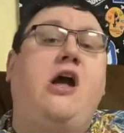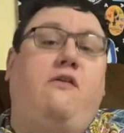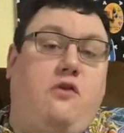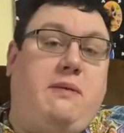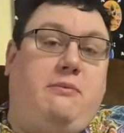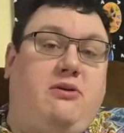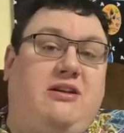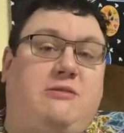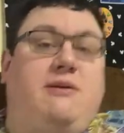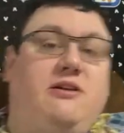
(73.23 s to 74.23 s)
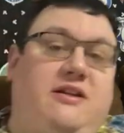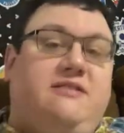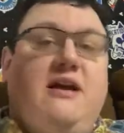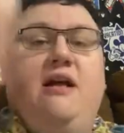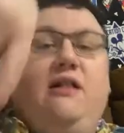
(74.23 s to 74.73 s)
for people with disabilities,
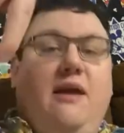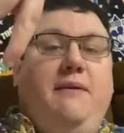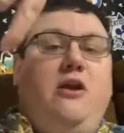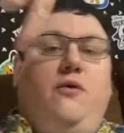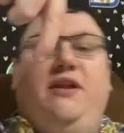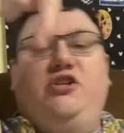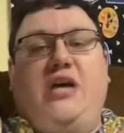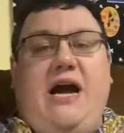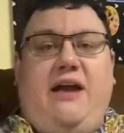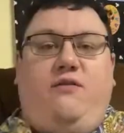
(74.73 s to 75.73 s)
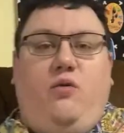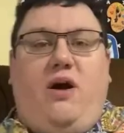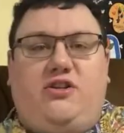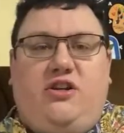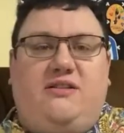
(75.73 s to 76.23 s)
let me know in the chat if you're
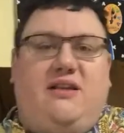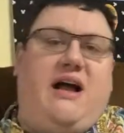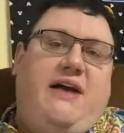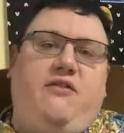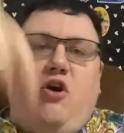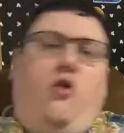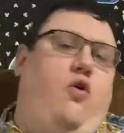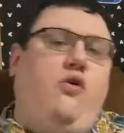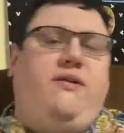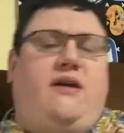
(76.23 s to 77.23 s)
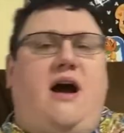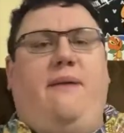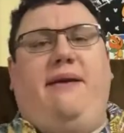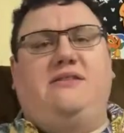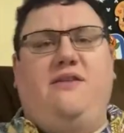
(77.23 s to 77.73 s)
watching this live, or in the
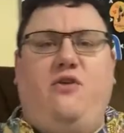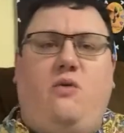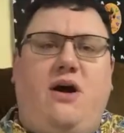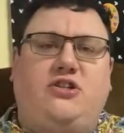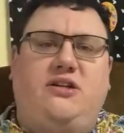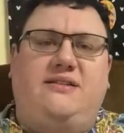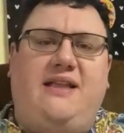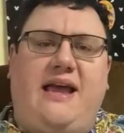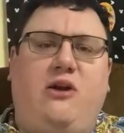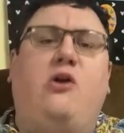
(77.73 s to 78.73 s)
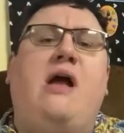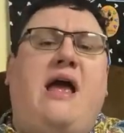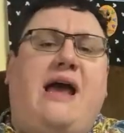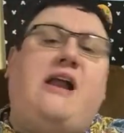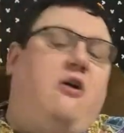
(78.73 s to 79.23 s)
comments if you're watching this later,
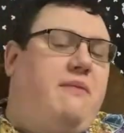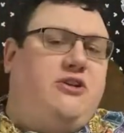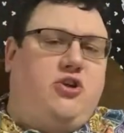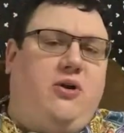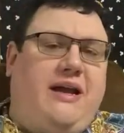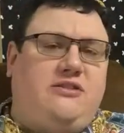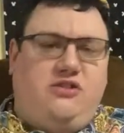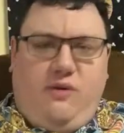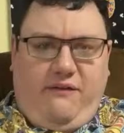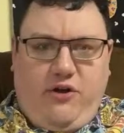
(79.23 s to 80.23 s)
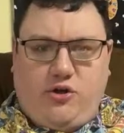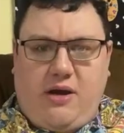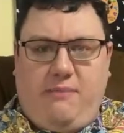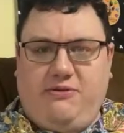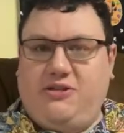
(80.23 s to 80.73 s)
and I'll make sure it gets into a future
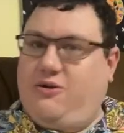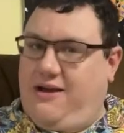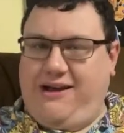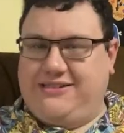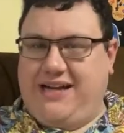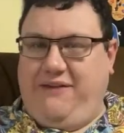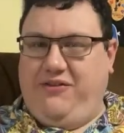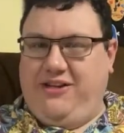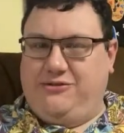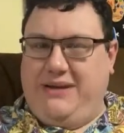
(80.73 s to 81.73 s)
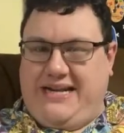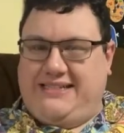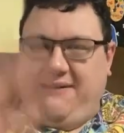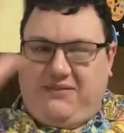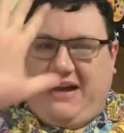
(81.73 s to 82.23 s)
episode. Now it's time for this week's
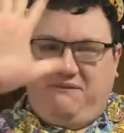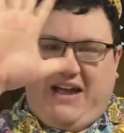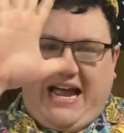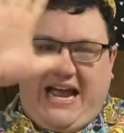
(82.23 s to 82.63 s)
Top 5.